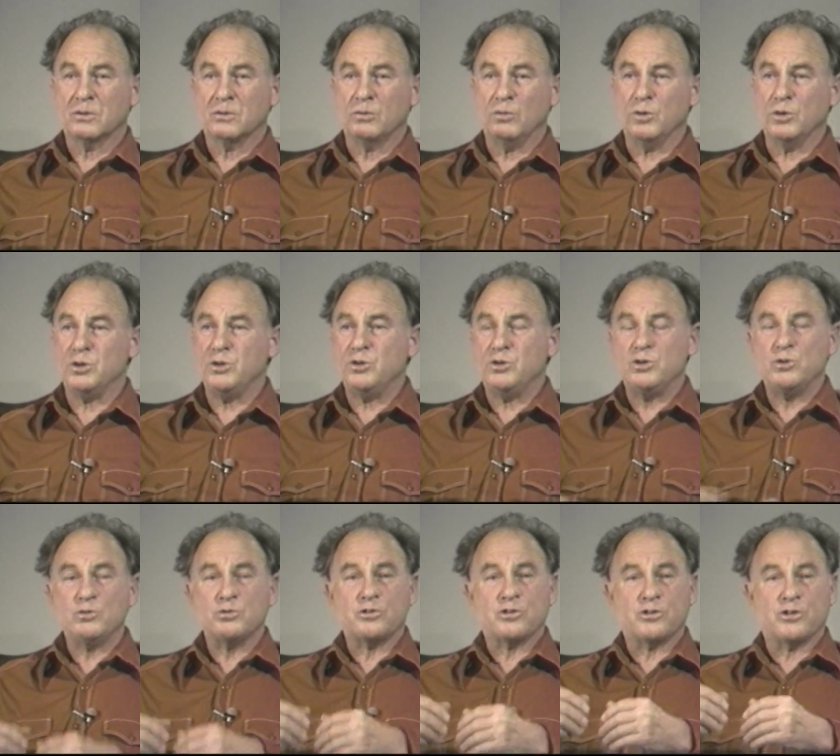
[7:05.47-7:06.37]
Wouldn't
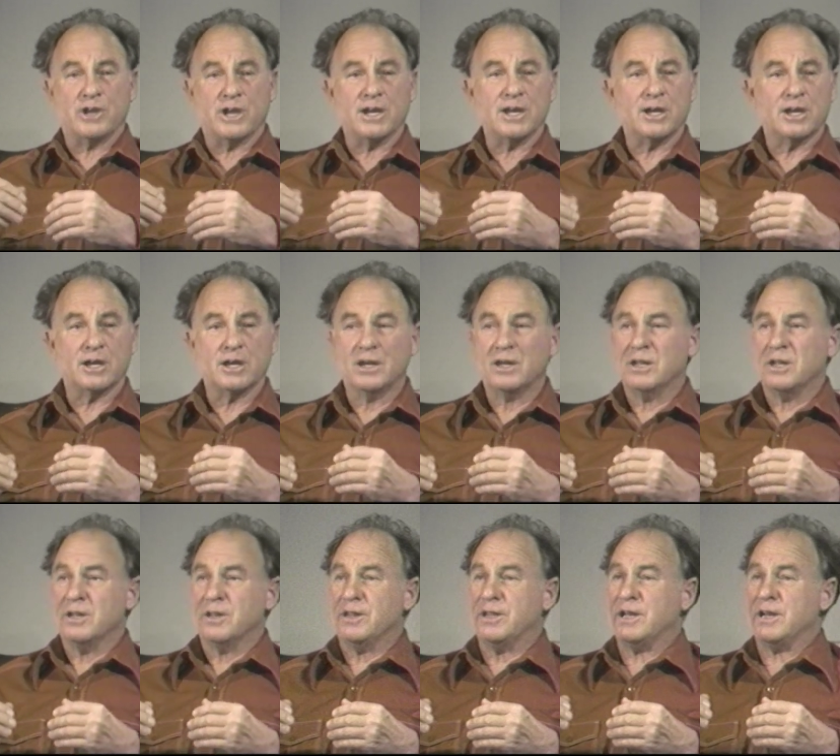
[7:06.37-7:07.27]
you think
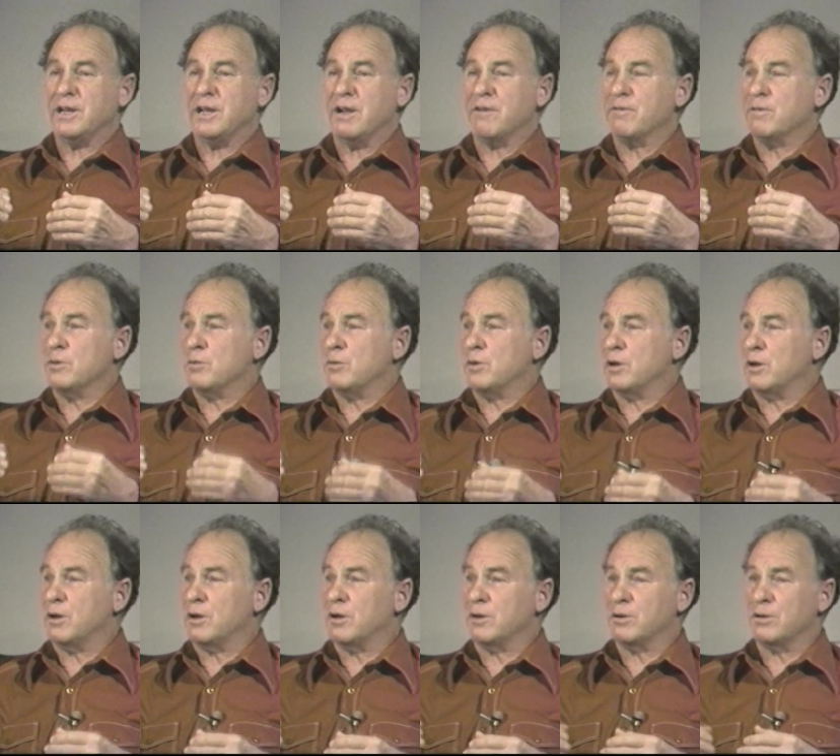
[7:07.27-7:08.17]
that everyone
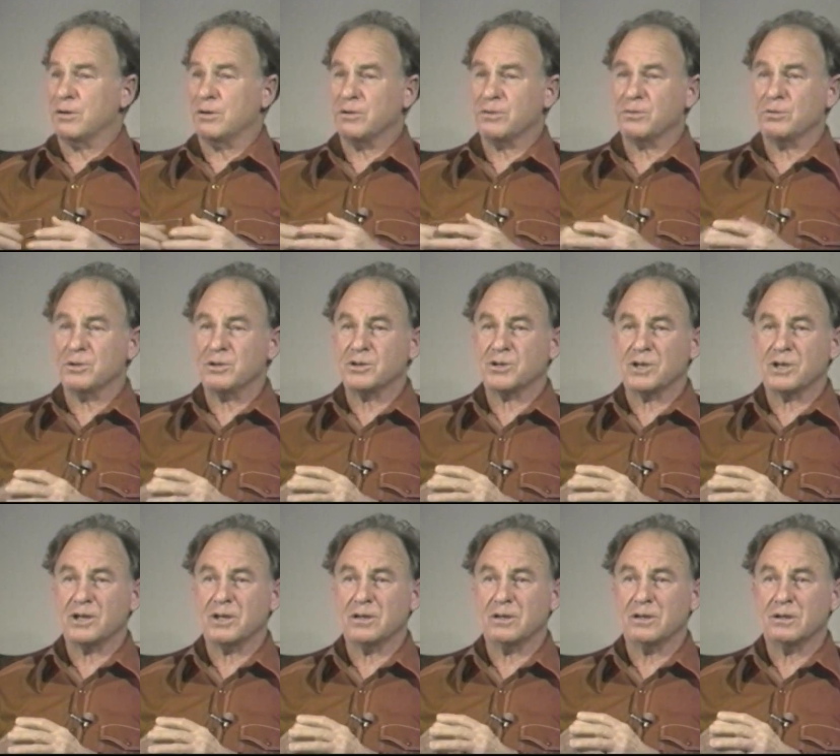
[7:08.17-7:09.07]
on earth would
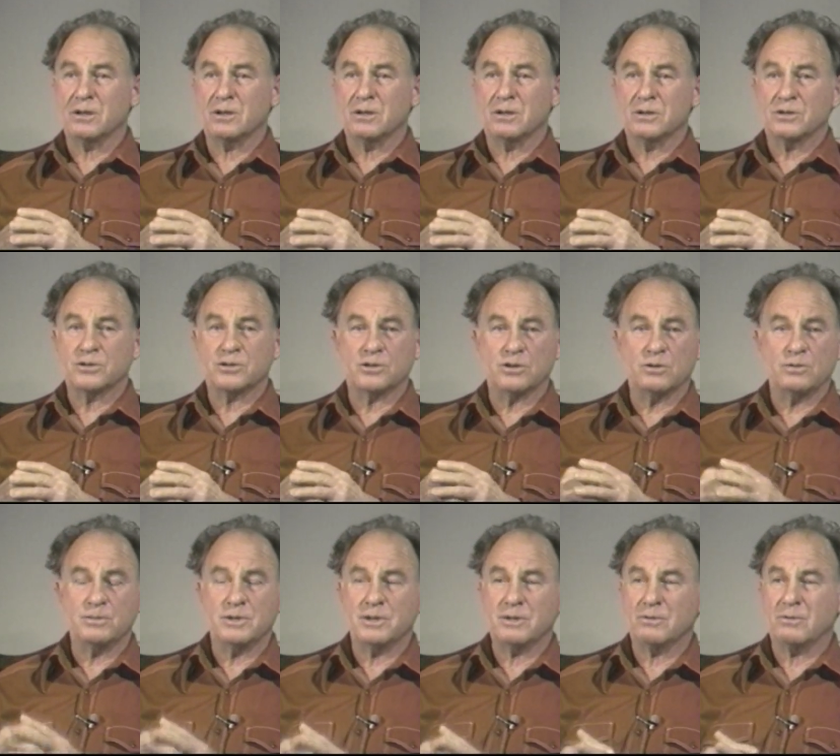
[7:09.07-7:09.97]
say, Show
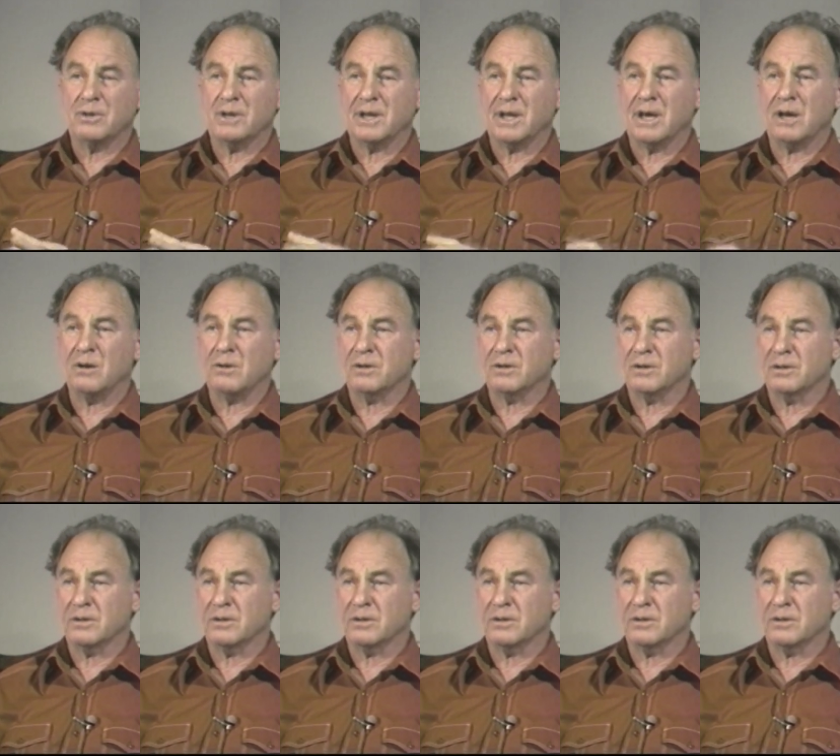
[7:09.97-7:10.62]
me the way out?